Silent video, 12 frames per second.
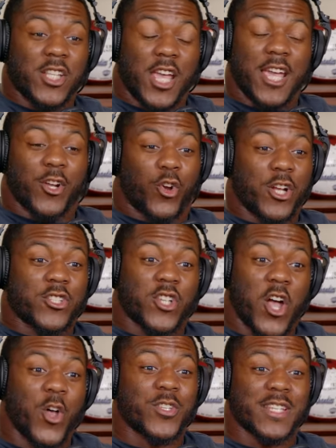And Chris
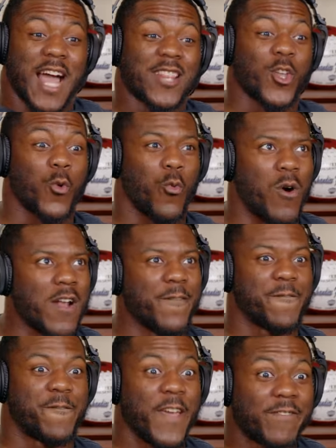Jones has got the
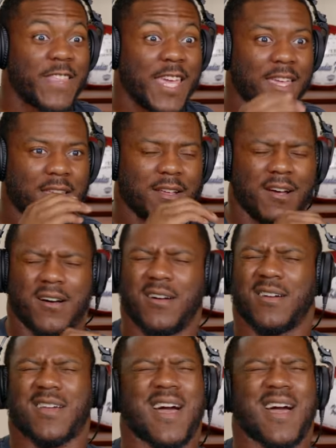150. You like,